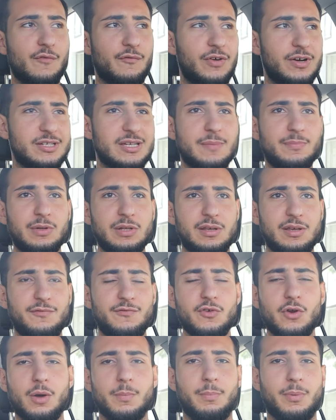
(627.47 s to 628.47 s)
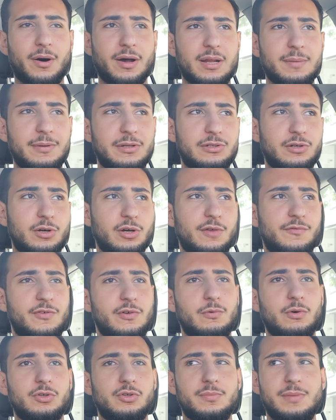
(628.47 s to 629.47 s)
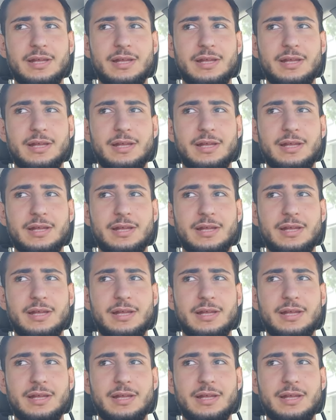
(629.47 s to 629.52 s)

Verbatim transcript: for example, if you're a bodybuilder, if you want